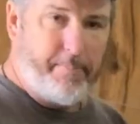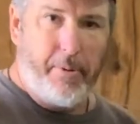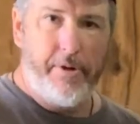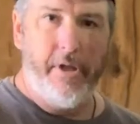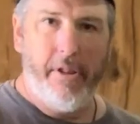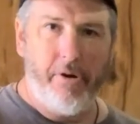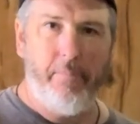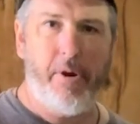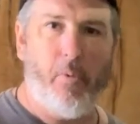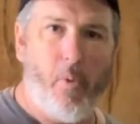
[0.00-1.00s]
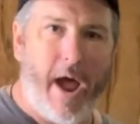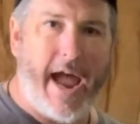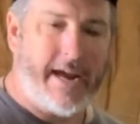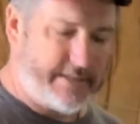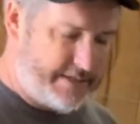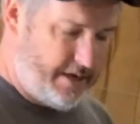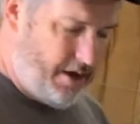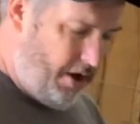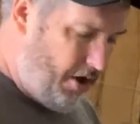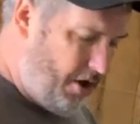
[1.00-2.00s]
putting a little bit of wax
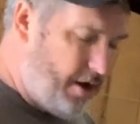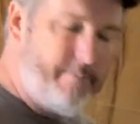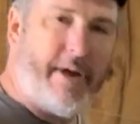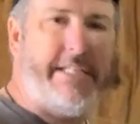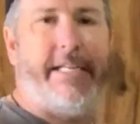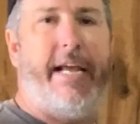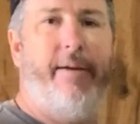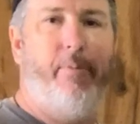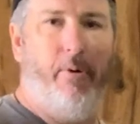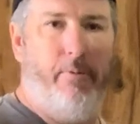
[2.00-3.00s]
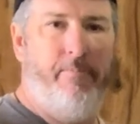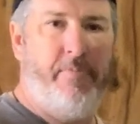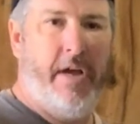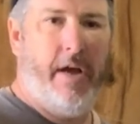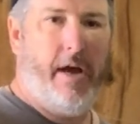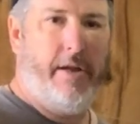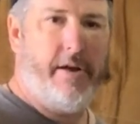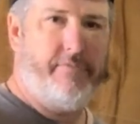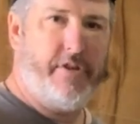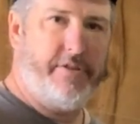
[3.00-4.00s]
on my table.
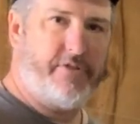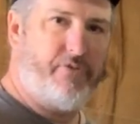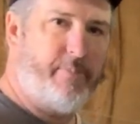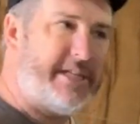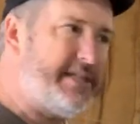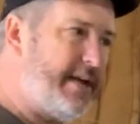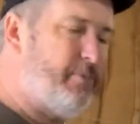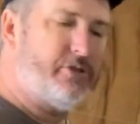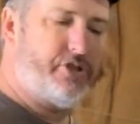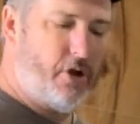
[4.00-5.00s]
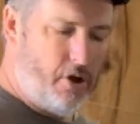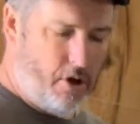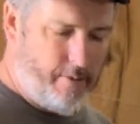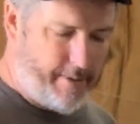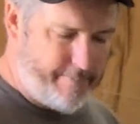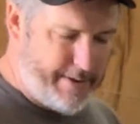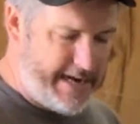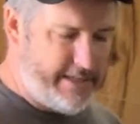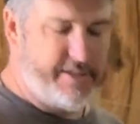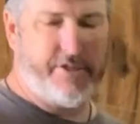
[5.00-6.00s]
Now I've done this for my table saw, my
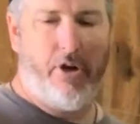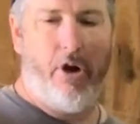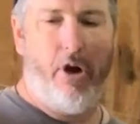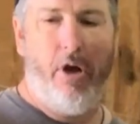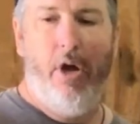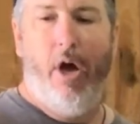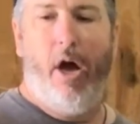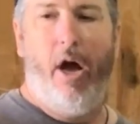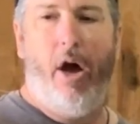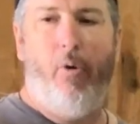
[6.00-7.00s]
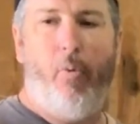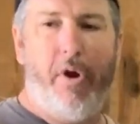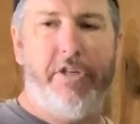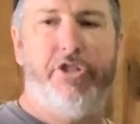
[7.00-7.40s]
band saw. What it's